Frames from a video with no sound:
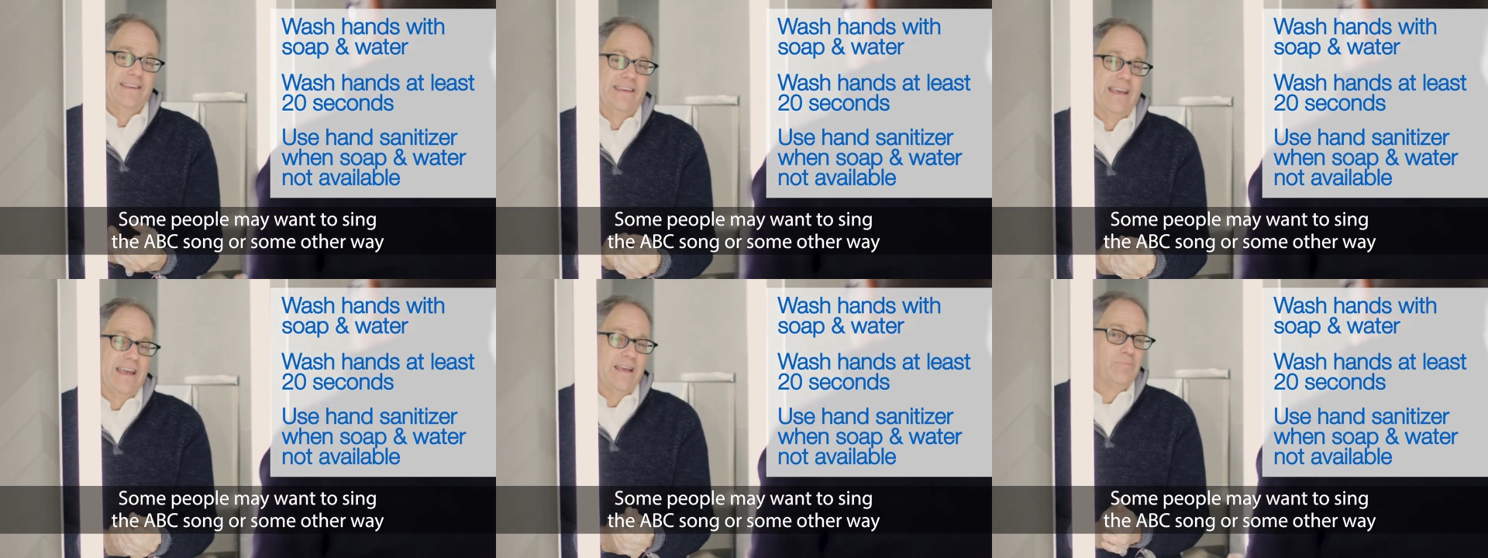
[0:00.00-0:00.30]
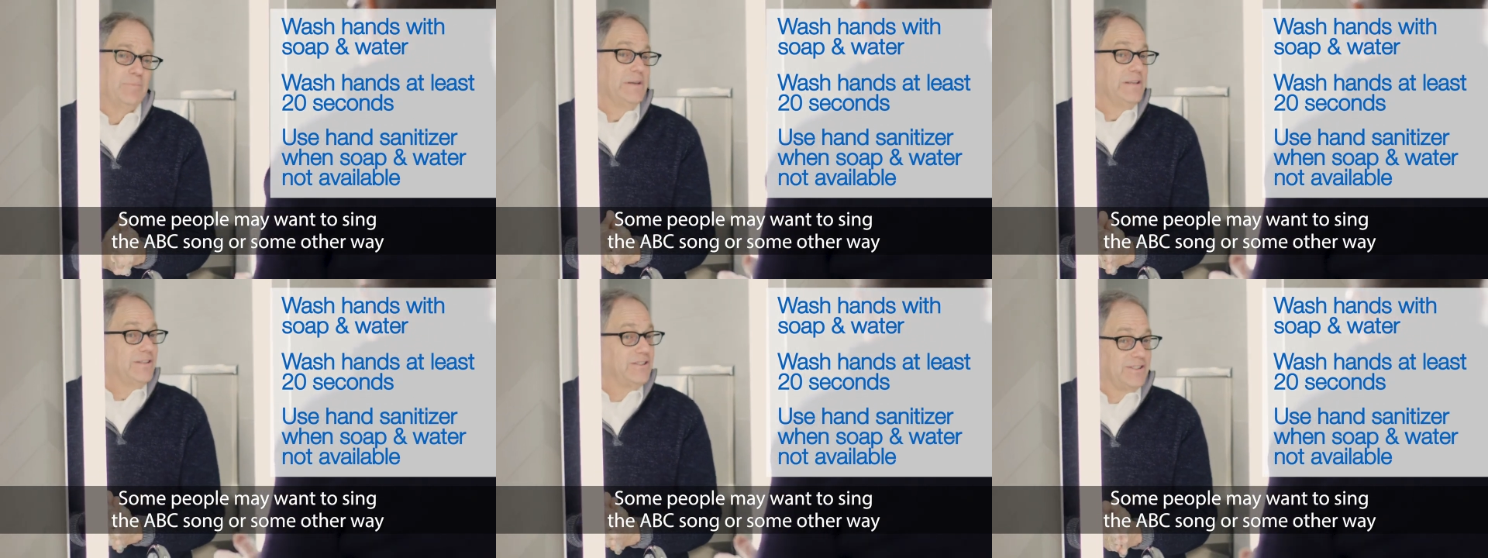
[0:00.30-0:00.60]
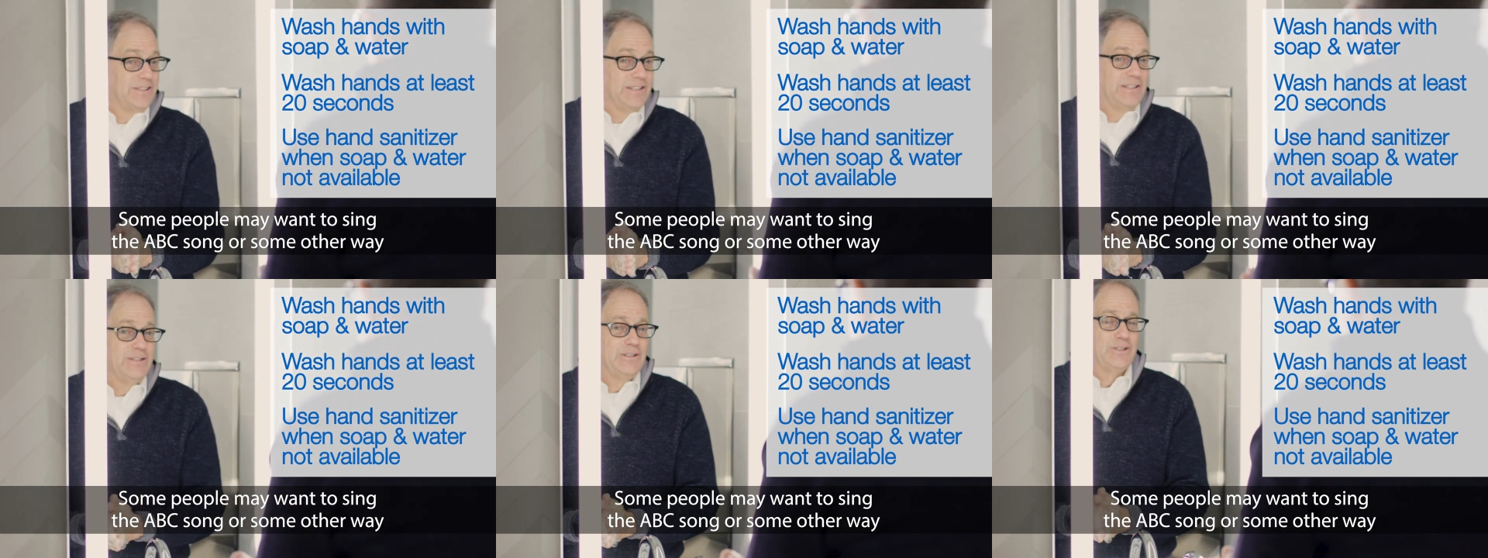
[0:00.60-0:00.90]
the
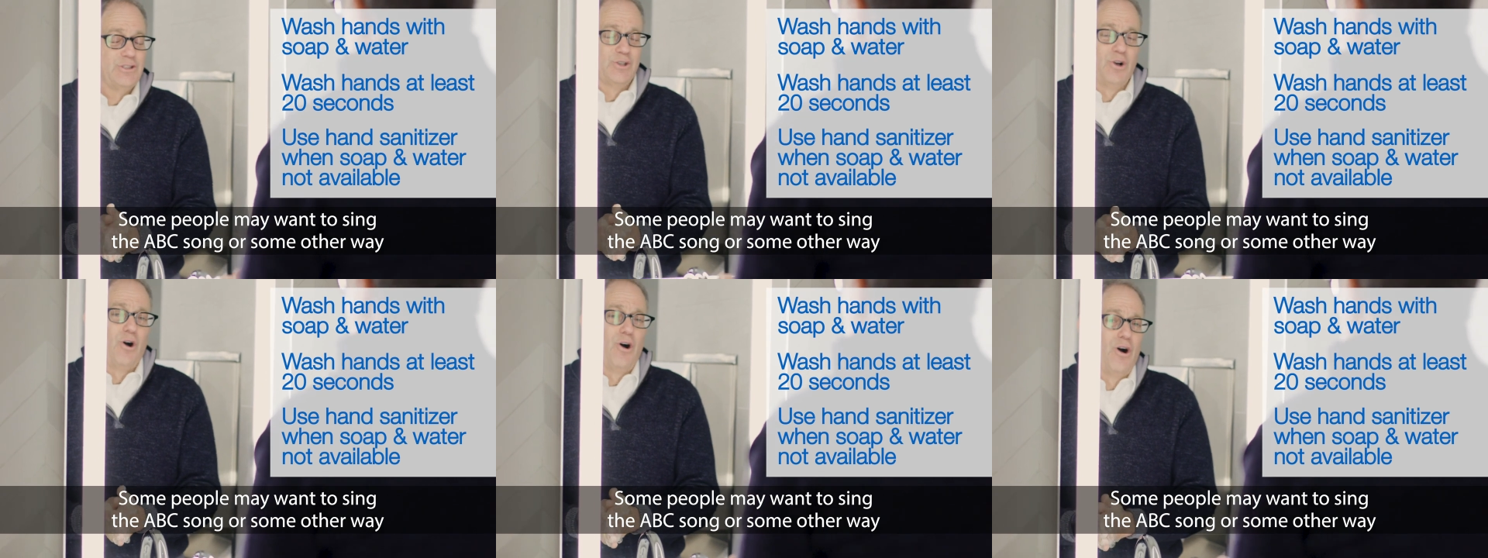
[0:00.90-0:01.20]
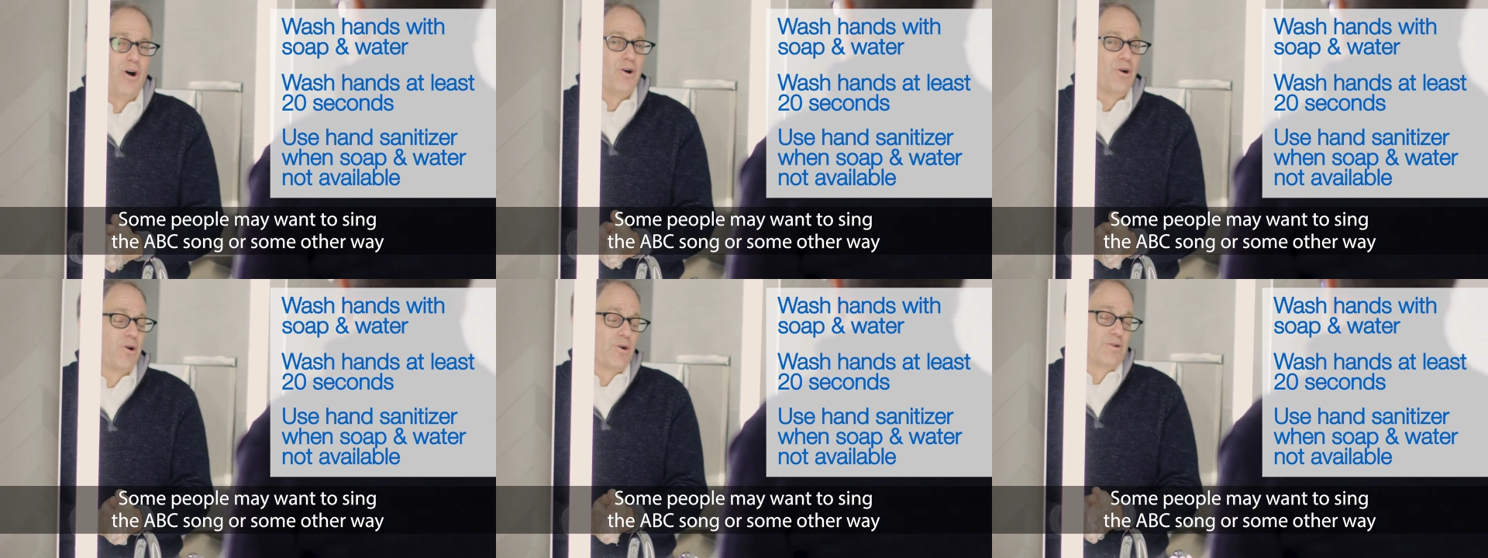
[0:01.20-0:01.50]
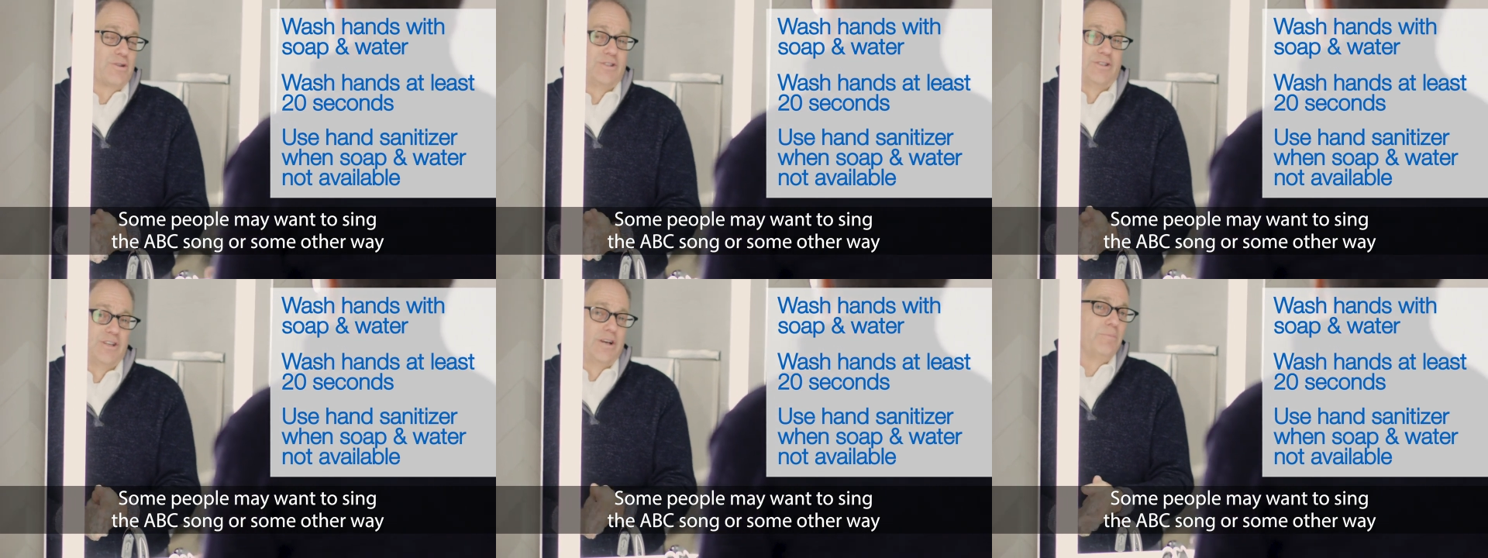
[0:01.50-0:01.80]
ABC song
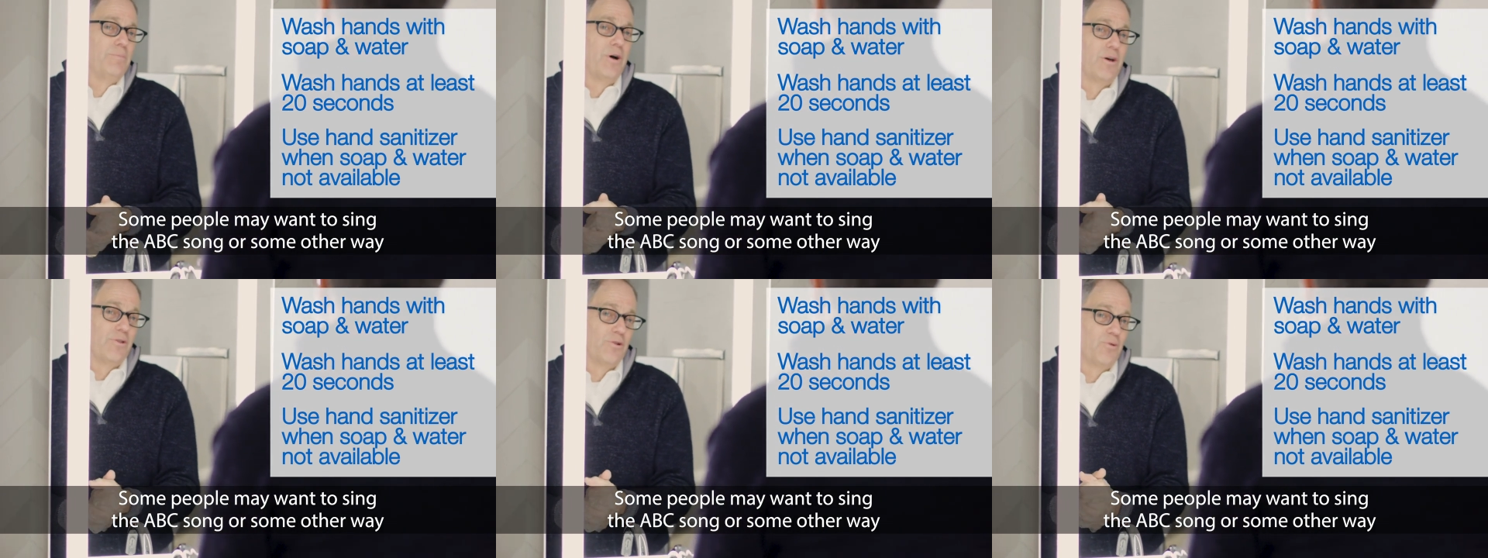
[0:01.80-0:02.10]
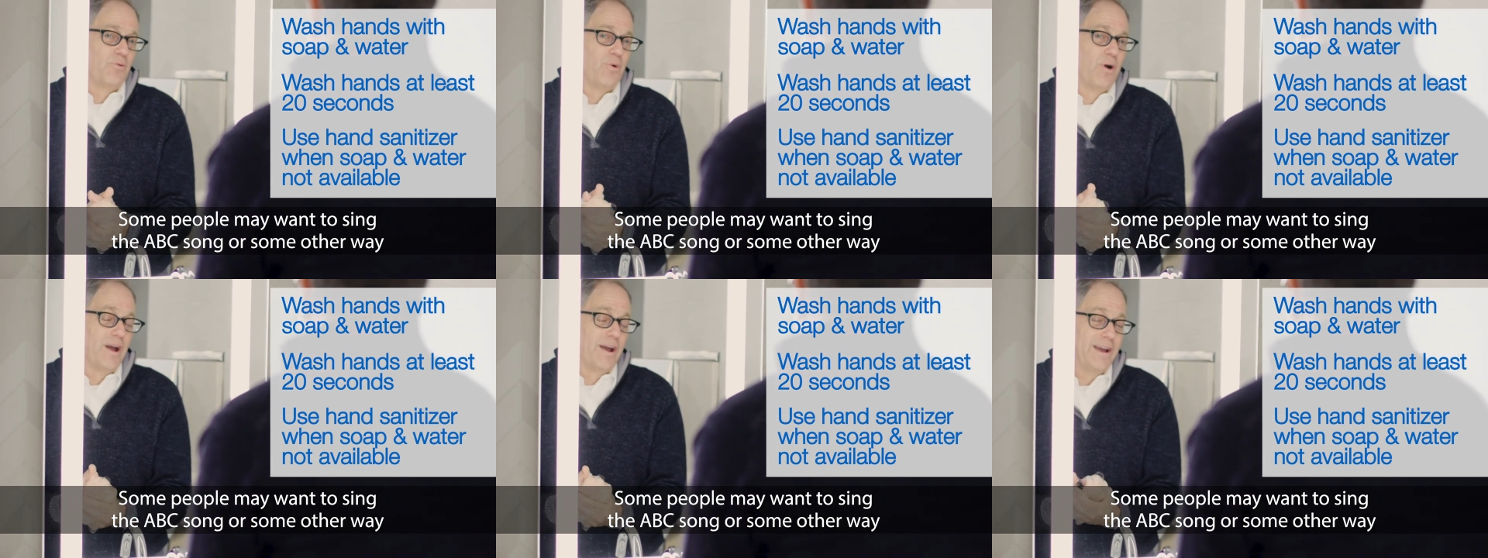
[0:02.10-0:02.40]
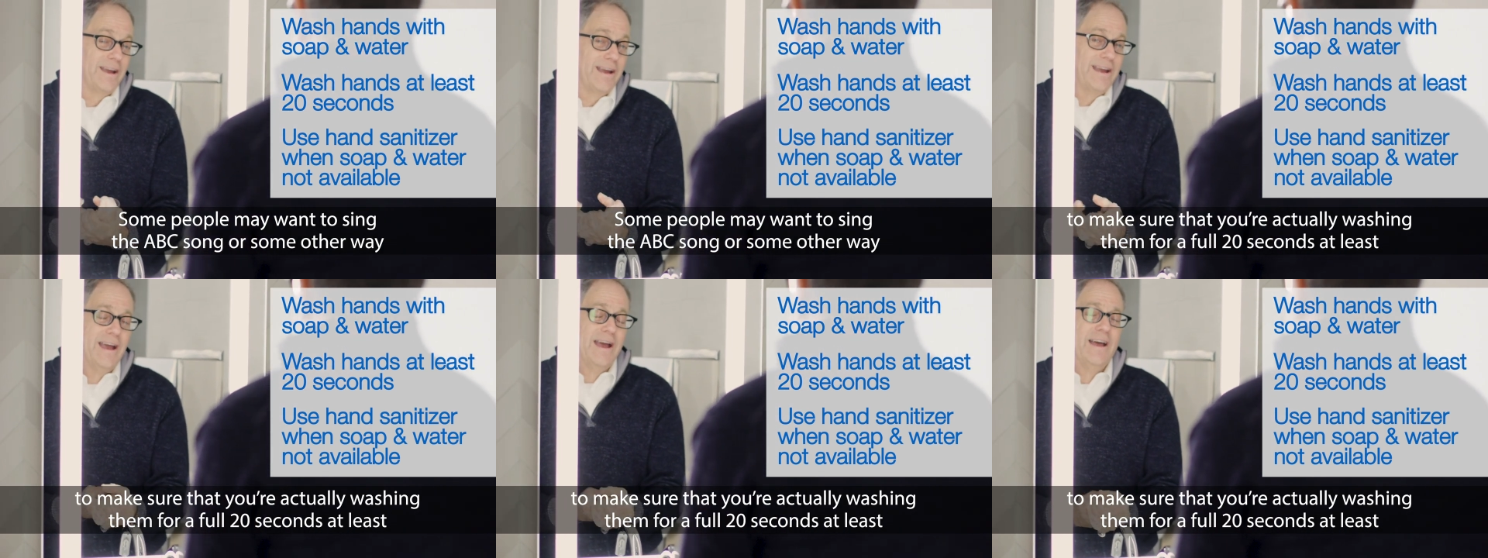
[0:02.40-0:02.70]
or some other
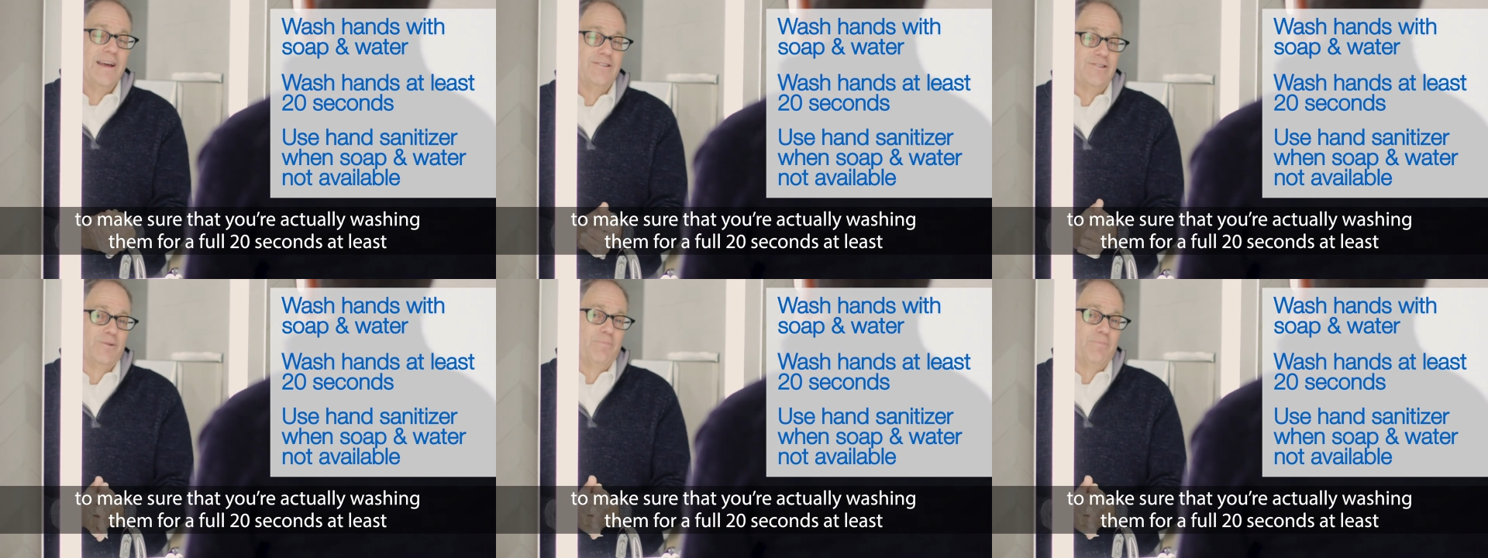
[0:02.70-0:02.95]
way